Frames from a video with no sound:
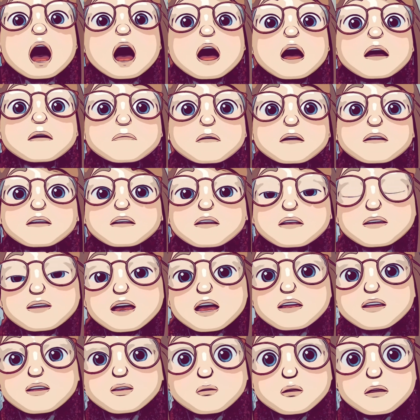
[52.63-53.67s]
So they
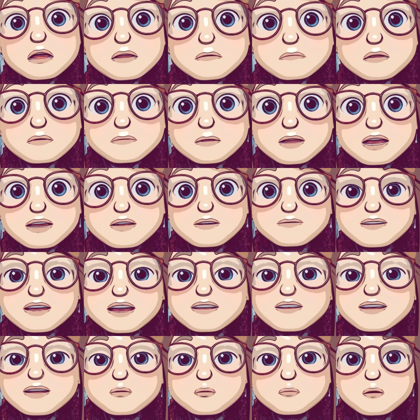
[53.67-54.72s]
saw him as being a
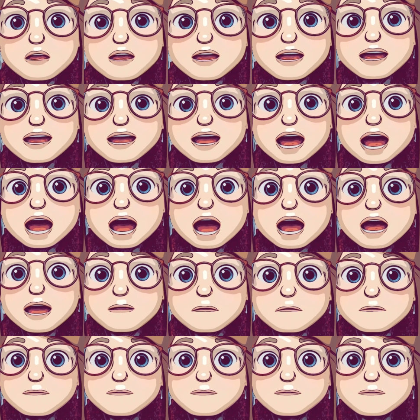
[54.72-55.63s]
very weak king.